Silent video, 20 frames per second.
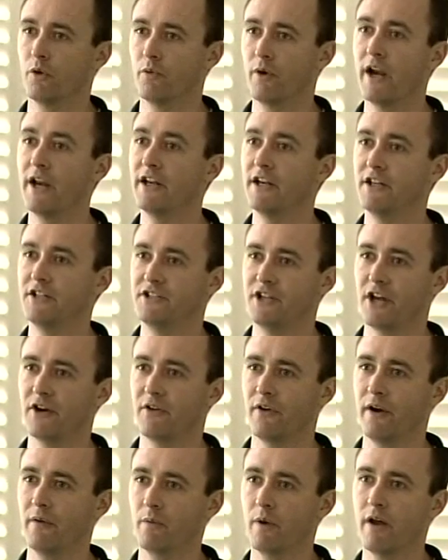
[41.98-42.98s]
ready to
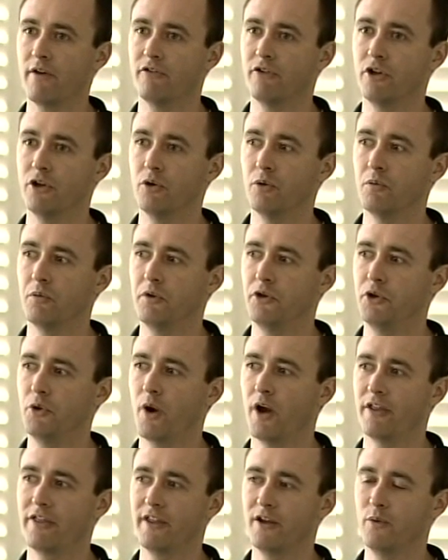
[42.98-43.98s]
generate revenue. Do
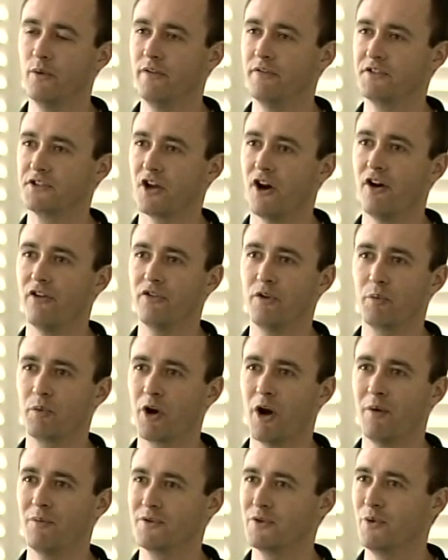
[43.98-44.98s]
I think we've solved the
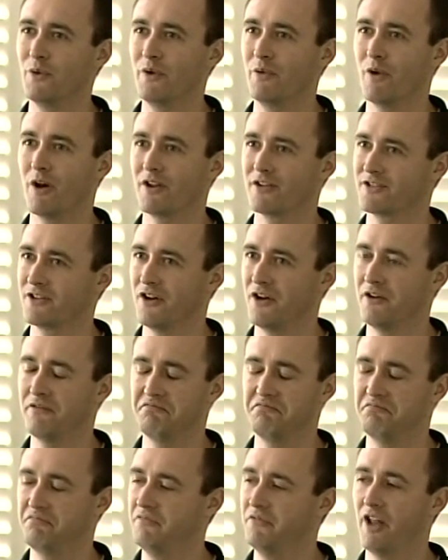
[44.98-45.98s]
problems that we want to solve?
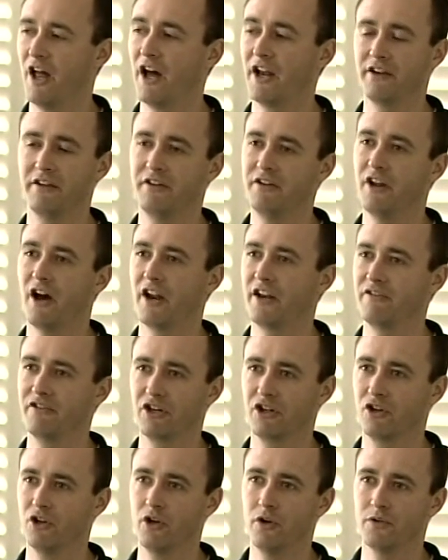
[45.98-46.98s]
Not, not even
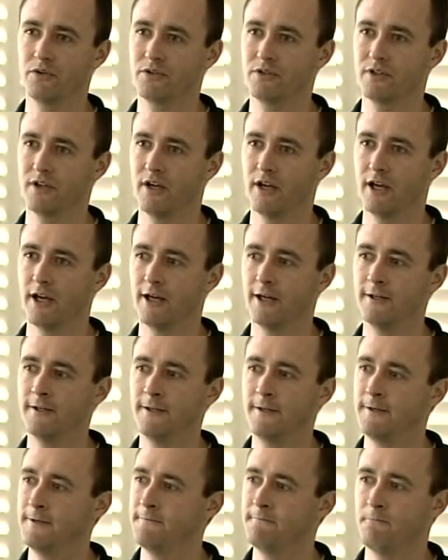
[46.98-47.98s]
close. Uh,
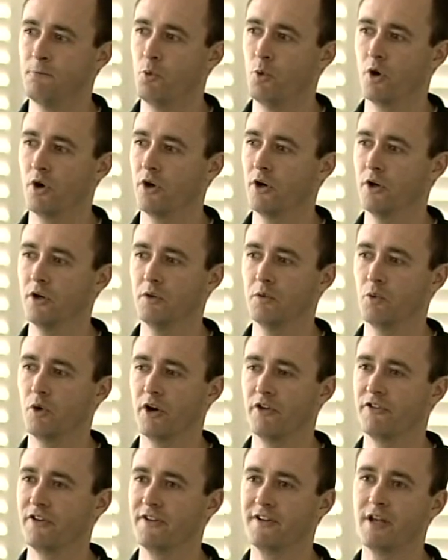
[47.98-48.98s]
we're, we're
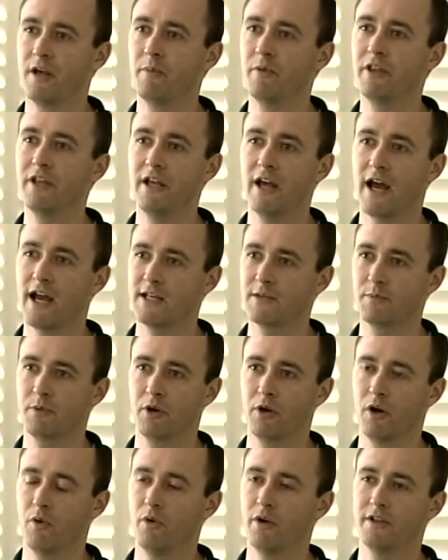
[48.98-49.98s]
at the tip of the
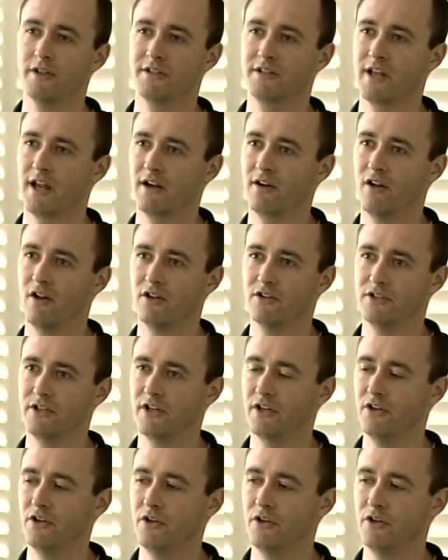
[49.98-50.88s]
iceberg on what this technology can